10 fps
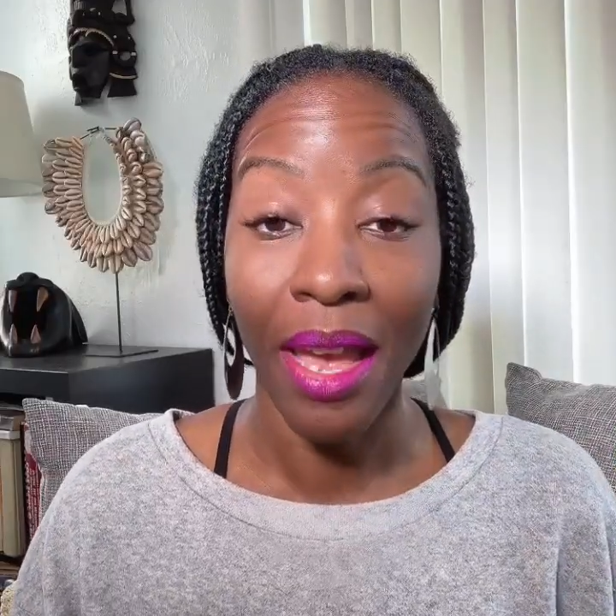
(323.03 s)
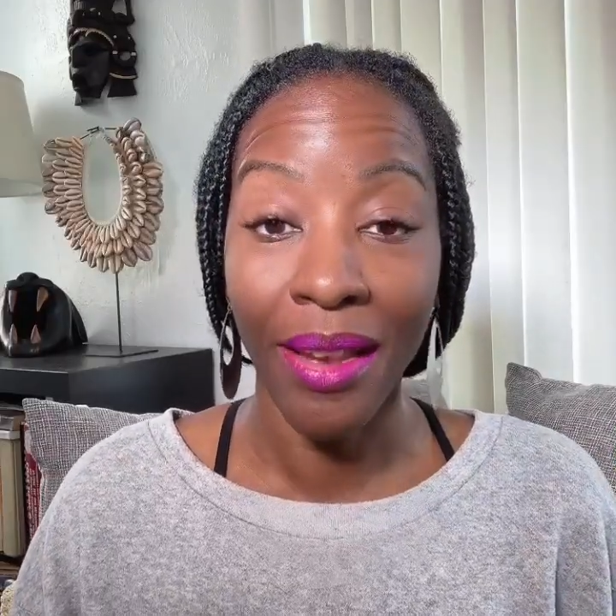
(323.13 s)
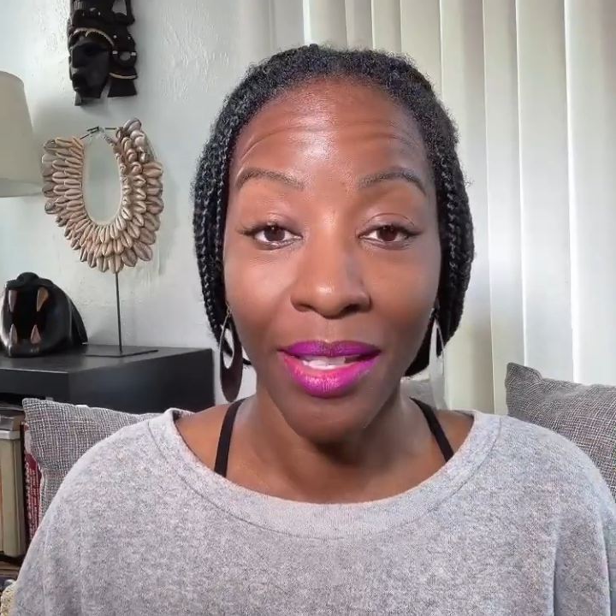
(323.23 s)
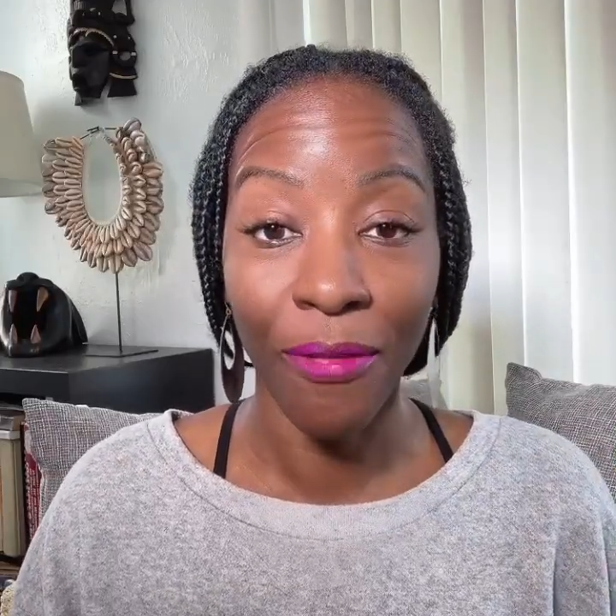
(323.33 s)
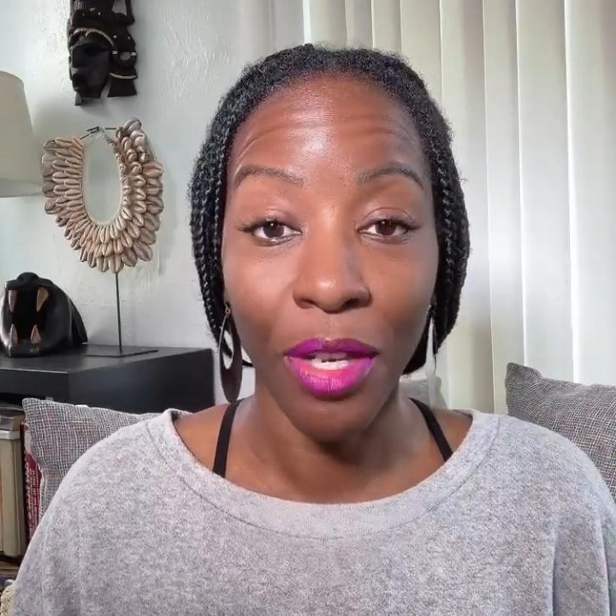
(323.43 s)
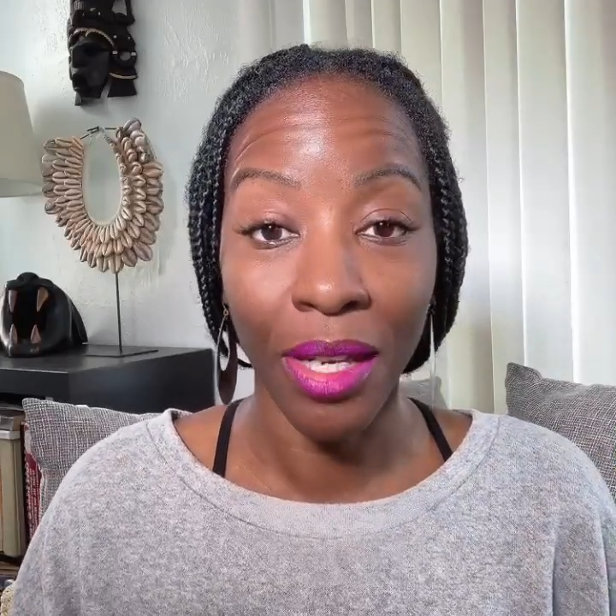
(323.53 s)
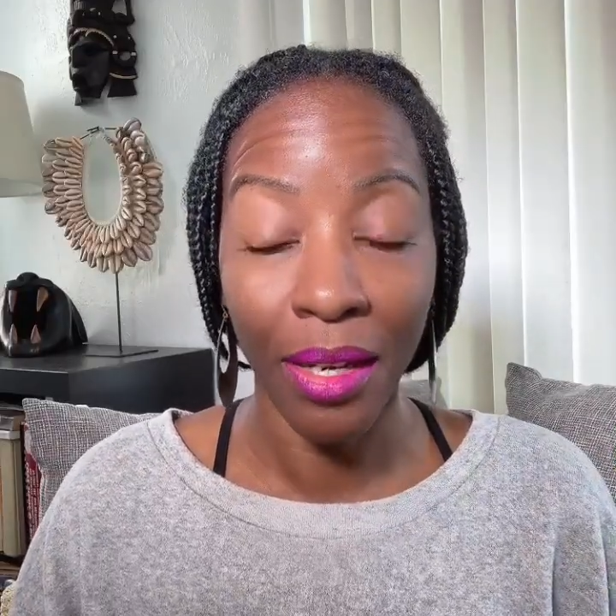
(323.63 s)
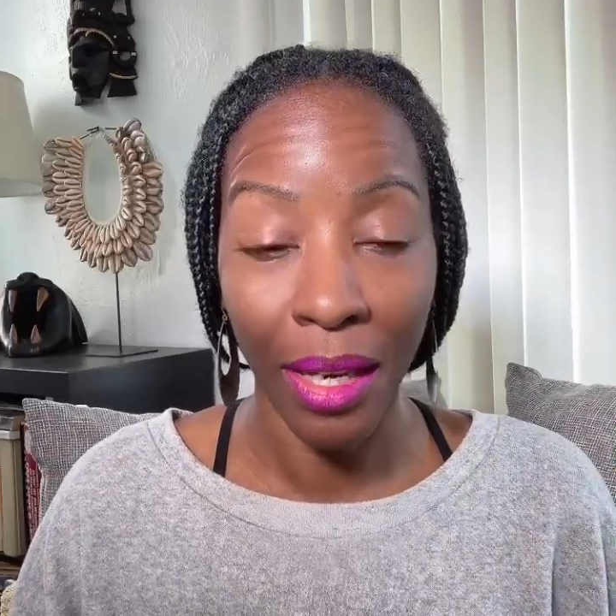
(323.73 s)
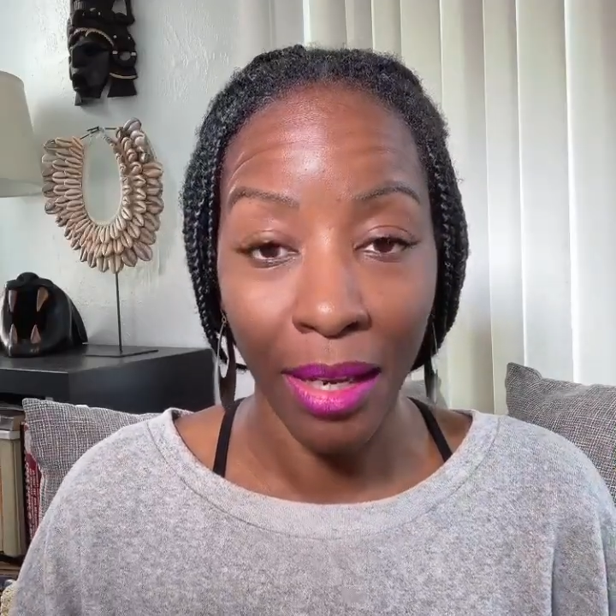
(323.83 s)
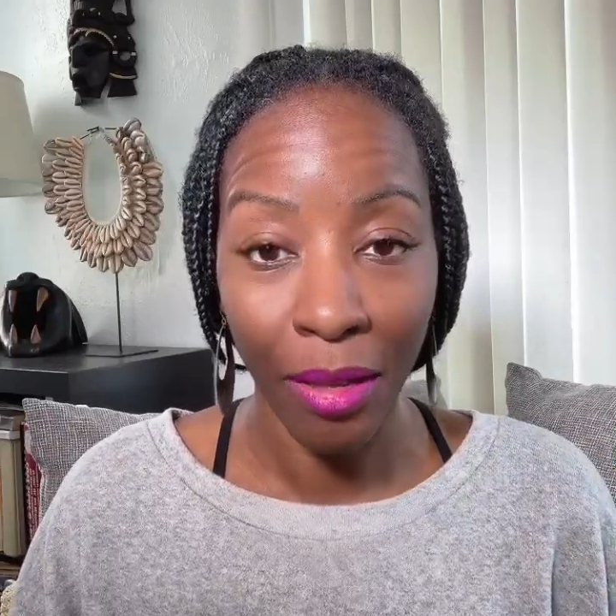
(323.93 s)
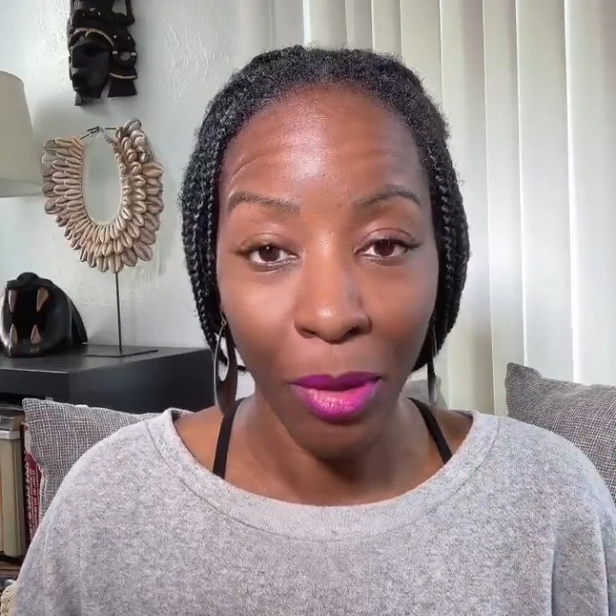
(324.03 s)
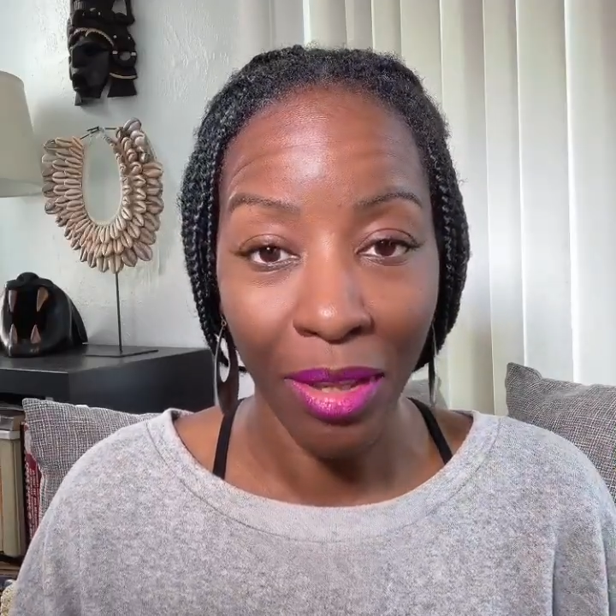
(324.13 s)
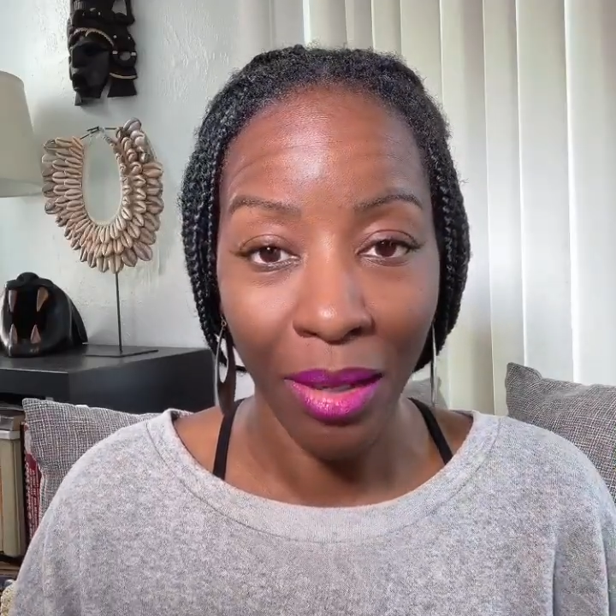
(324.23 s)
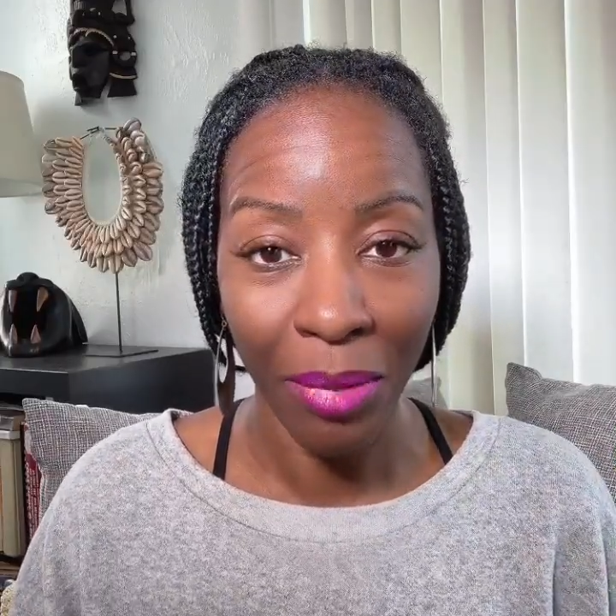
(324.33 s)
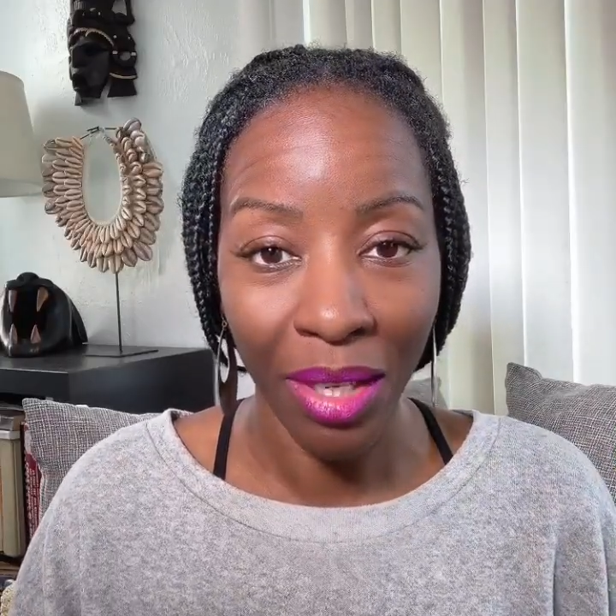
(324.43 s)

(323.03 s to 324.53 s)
And if you need a hand with it,